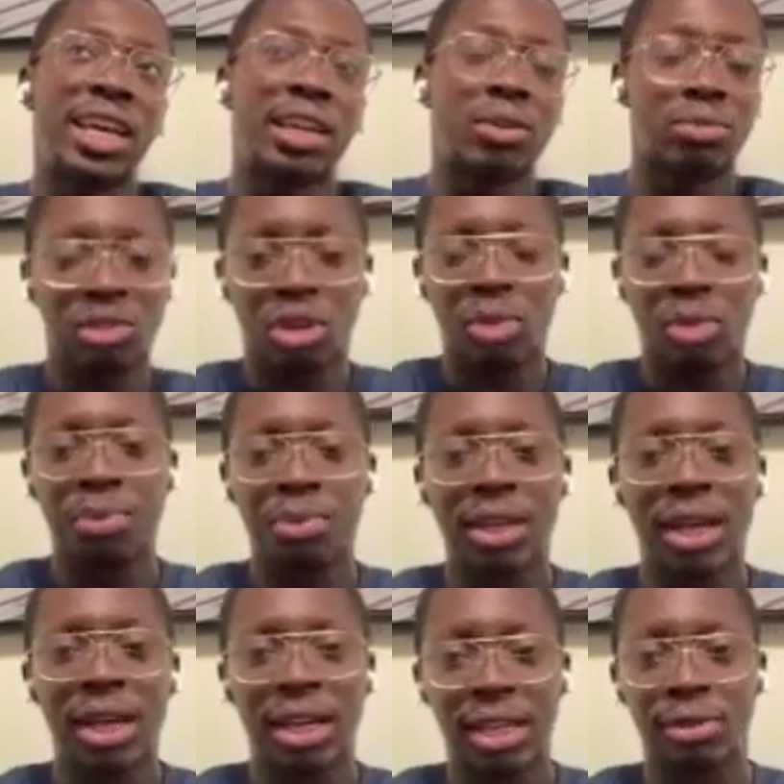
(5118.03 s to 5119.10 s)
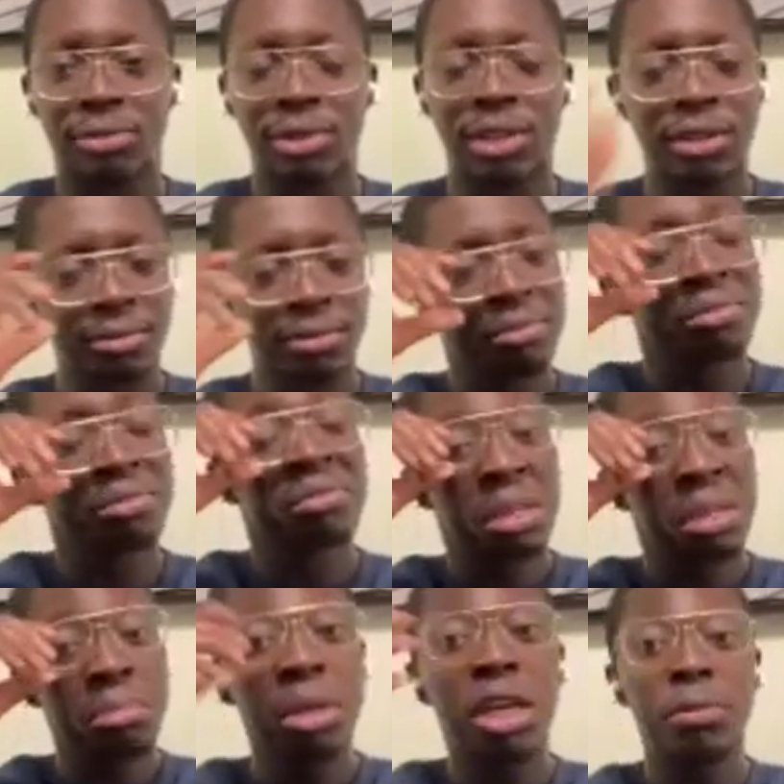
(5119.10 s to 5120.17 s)
8 and compete at 83,
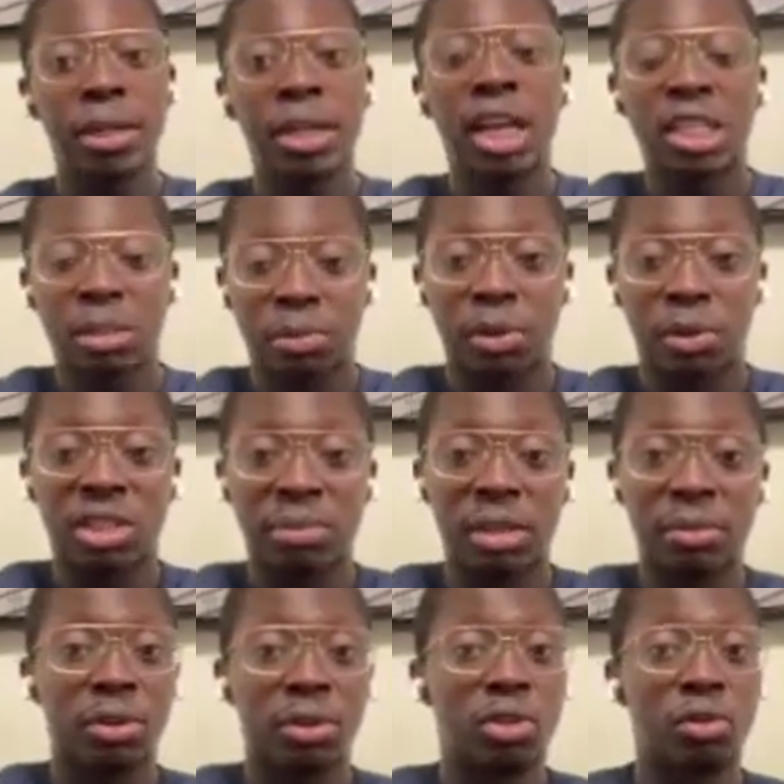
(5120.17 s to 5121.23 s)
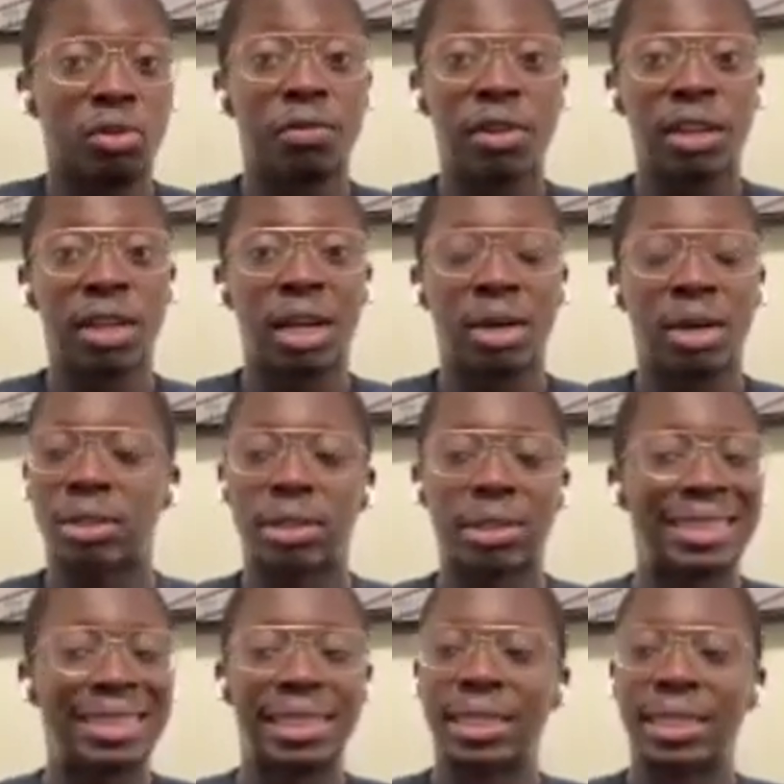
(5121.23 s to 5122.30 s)
maybe that's a possibility. But to fill it out,
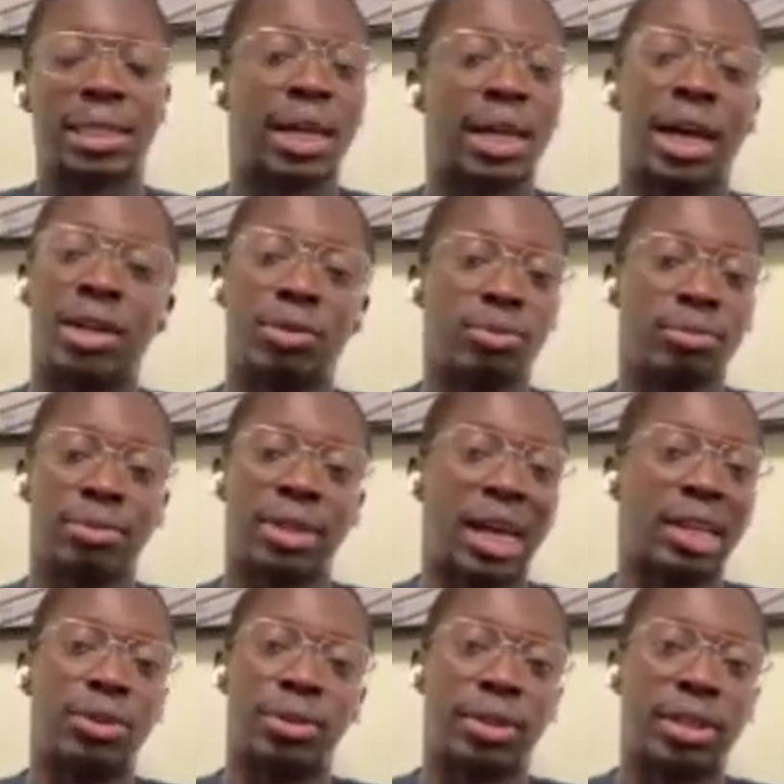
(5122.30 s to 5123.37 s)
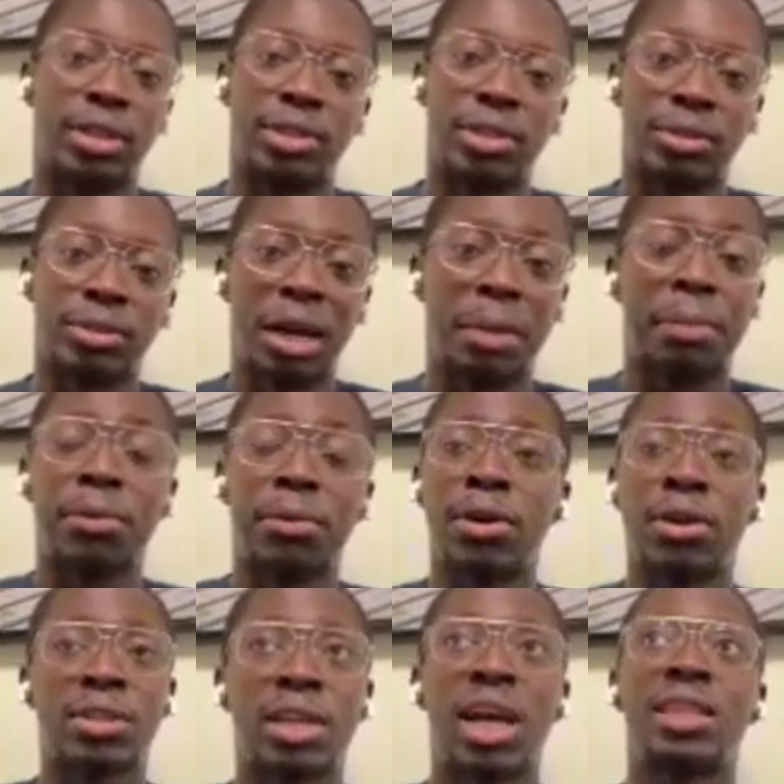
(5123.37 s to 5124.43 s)
I don't think so. And
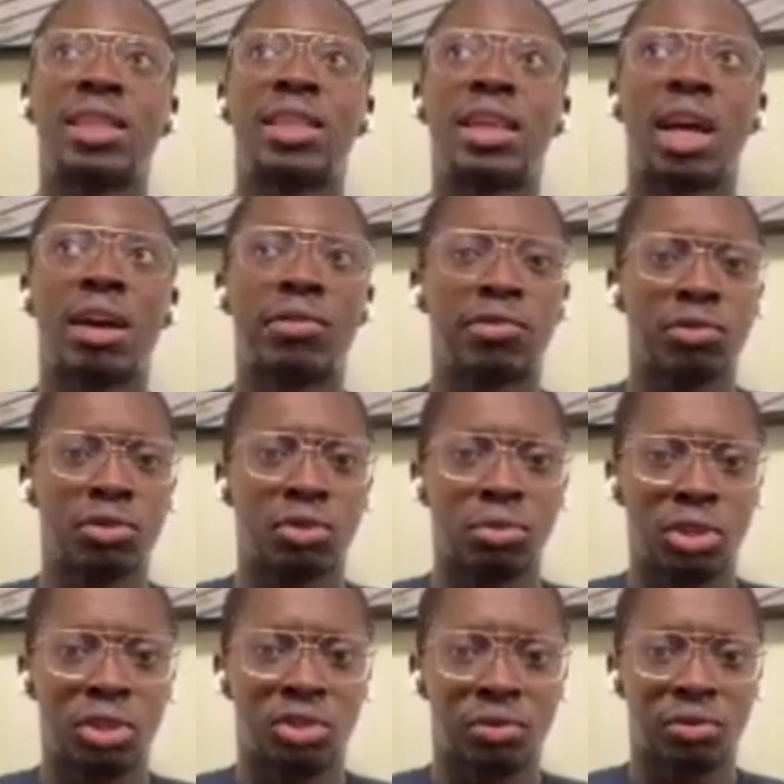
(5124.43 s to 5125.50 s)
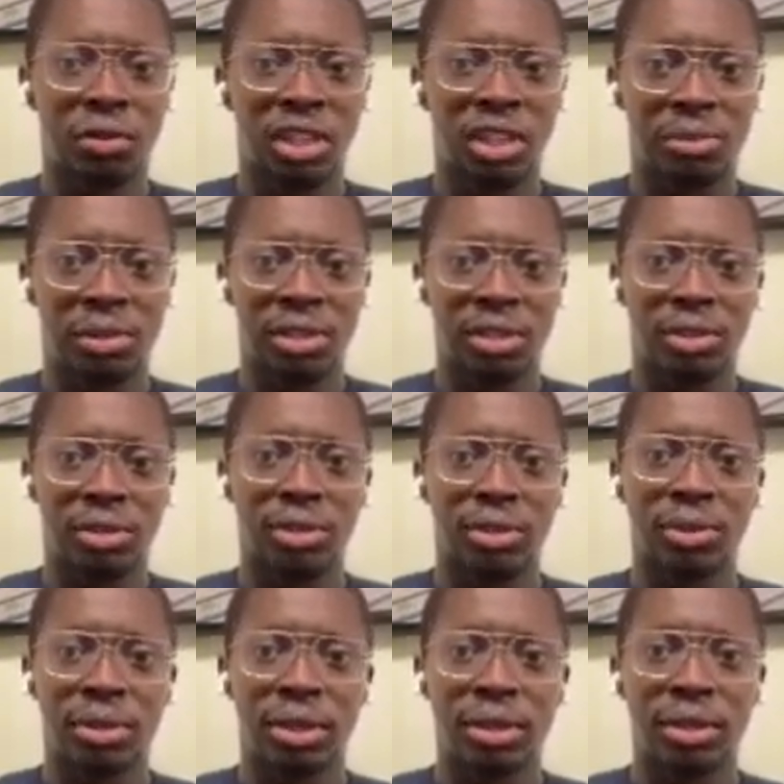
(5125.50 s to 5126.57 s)
plus, I think I have so much unfinished business to
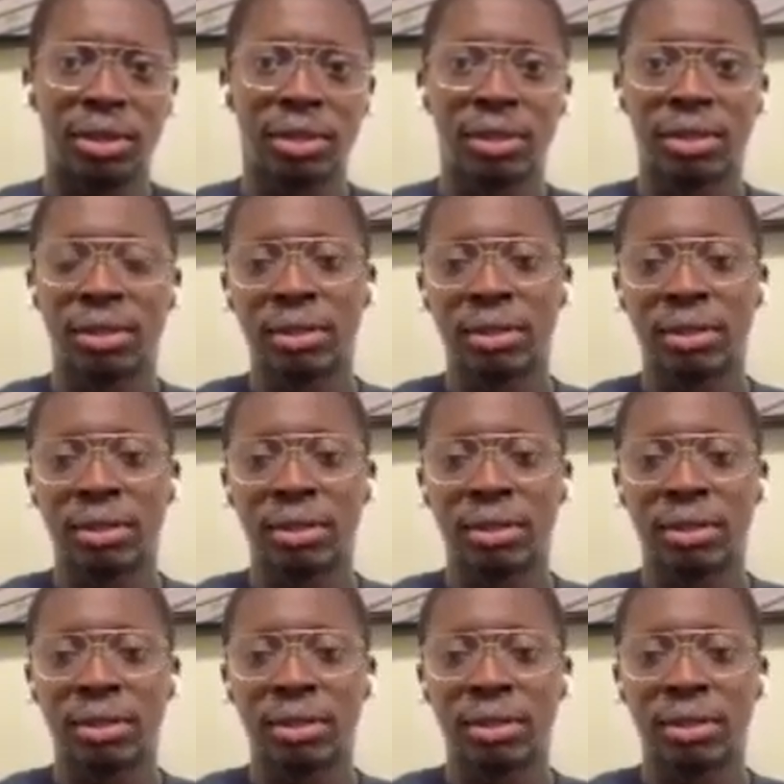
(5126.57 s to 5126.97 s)
do there.